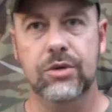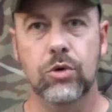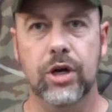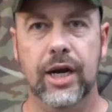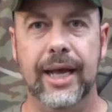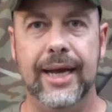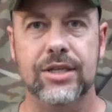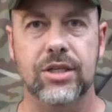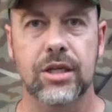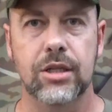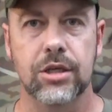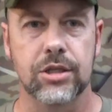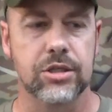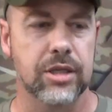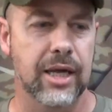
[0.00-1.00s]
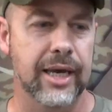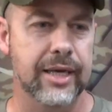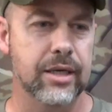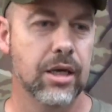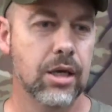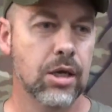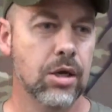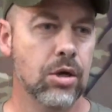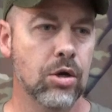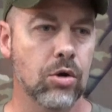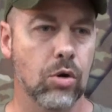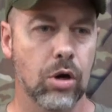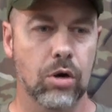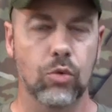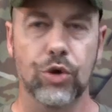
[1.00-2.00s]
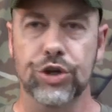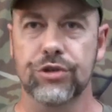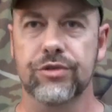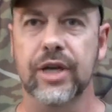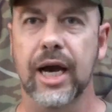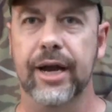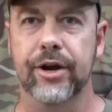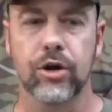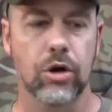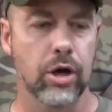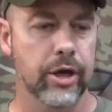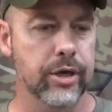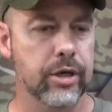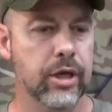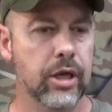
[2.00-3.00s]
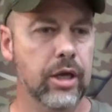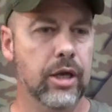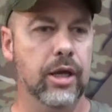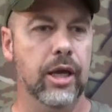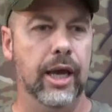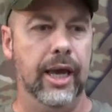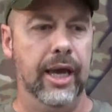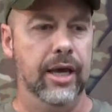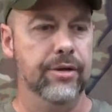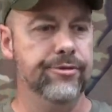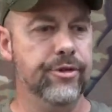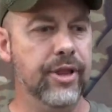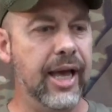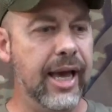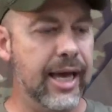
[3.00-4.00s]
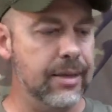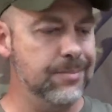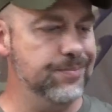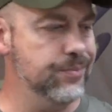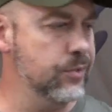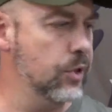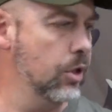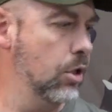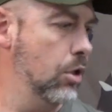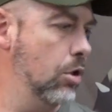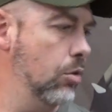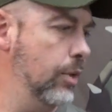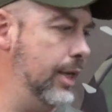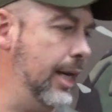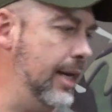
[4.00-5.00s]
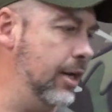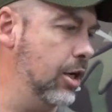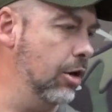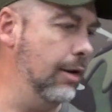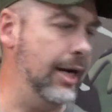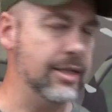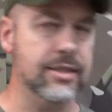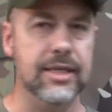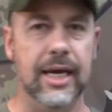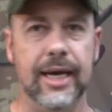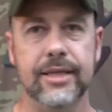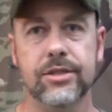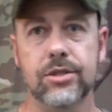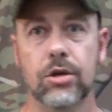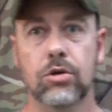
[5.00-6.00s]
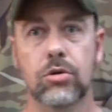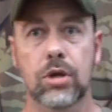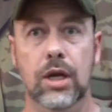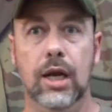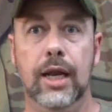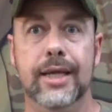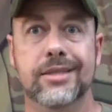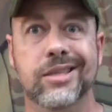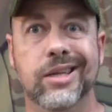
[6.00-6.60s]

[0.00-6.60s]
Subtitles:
what it actually looks like when you've got it on. And for that, we got to go outside, so let's